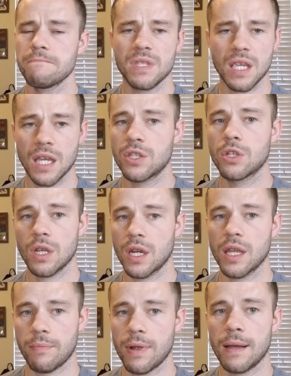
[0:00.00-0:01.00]
Yes, you're going to
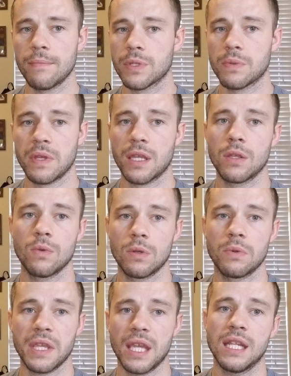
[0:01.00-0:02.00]
get problems like you would
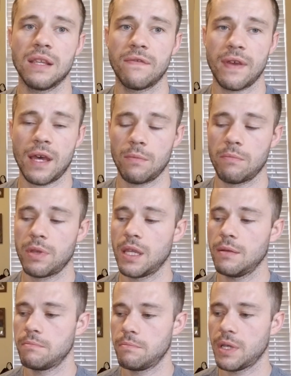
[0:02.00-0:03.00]
with any fountain pen,